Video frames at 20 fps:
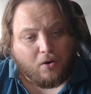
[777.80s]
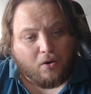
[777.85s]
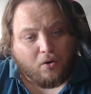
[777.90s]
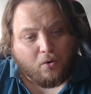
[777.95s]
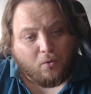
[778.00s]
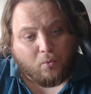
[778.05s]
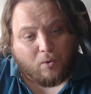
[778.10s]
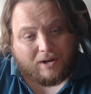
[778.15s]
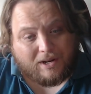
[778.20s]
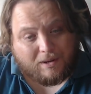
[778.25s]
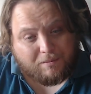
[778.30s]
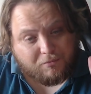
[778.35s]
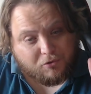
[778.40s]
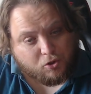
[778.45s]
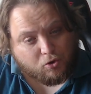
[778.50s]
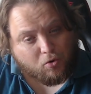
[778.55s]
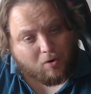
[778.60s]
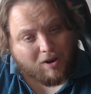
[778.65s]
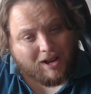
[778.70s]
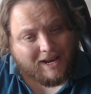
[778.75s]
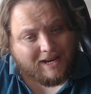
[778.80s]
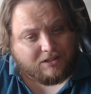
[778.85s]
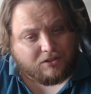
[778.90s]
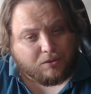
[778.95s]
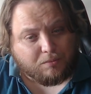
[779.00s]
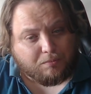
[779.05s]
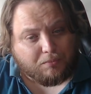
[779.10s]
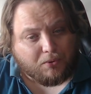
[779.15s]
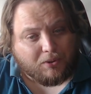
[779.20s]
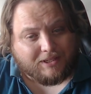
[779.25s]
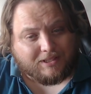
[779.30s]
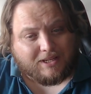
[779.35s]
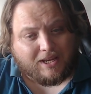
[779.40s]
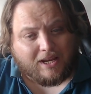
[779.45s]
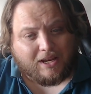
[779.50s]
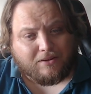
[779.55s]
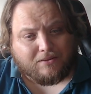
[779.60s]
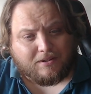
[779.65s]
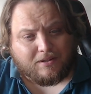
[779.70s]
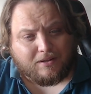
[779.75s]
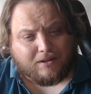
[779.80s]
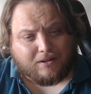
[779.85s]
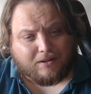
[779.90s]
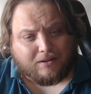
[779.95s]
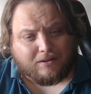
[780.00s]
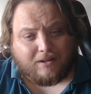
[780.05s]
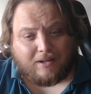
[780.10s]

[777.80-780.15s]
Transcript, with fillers: What I'm trying to point out here